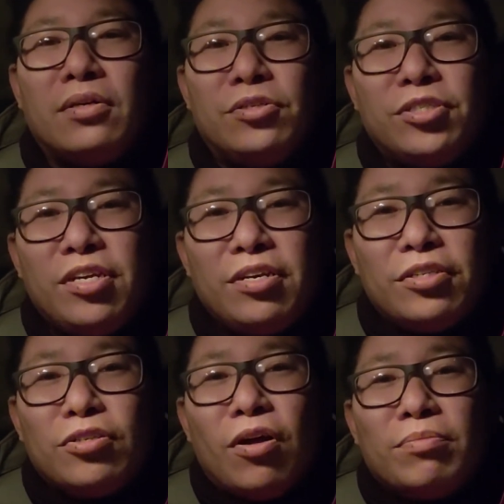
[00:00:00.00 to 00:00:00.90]
you see,
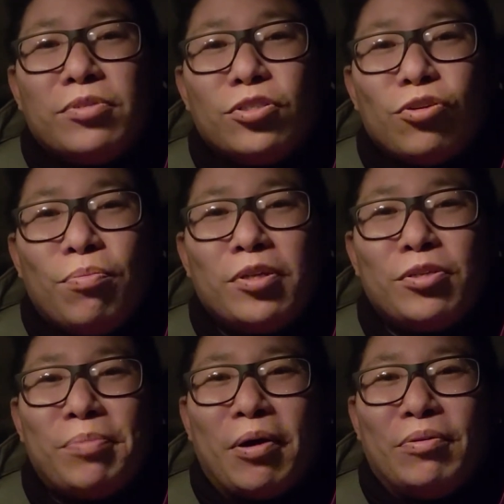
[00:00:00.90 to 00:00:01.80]
it's not so much
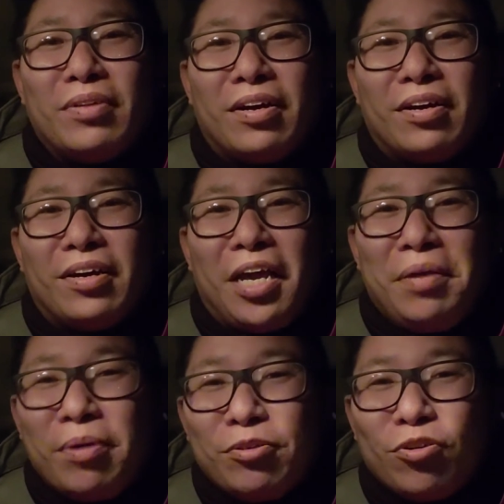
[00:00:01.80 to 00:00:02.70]
about uh,
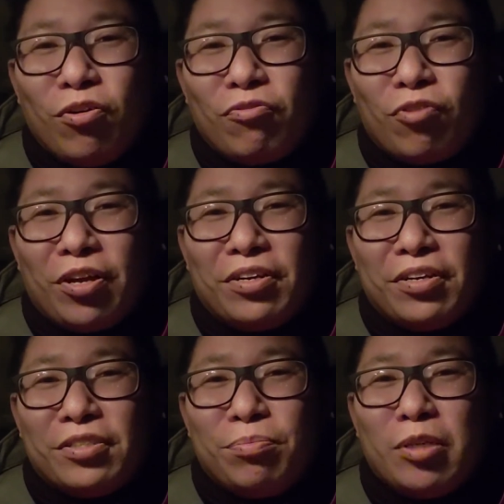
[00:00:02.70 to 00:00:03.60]
Abel's offering.
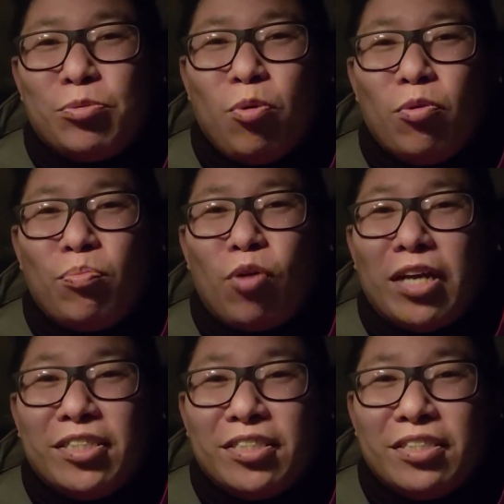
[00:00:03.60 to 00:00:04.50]
It's much more
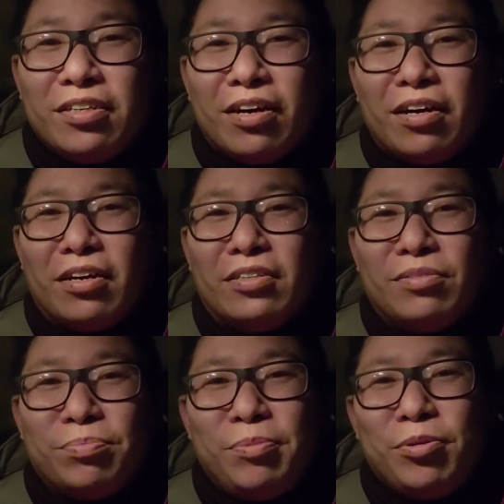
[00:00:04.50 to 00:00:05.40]
pricey. Uh,
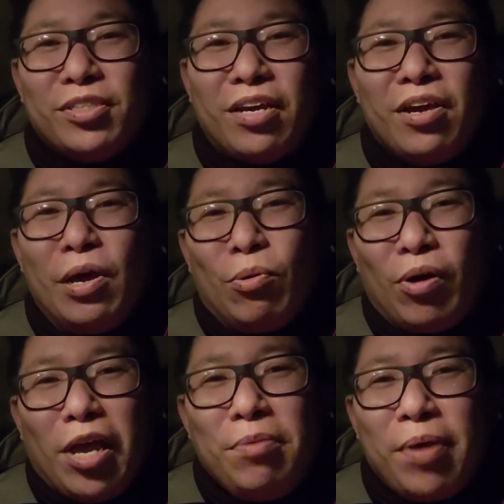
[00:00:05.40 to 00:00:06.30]
people say, well,
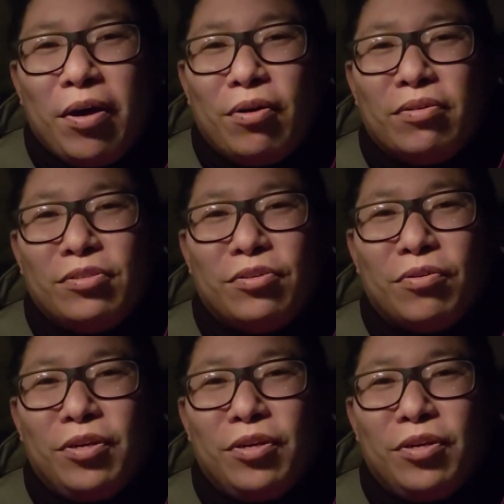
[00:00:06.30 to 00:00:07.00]
Abel, you know,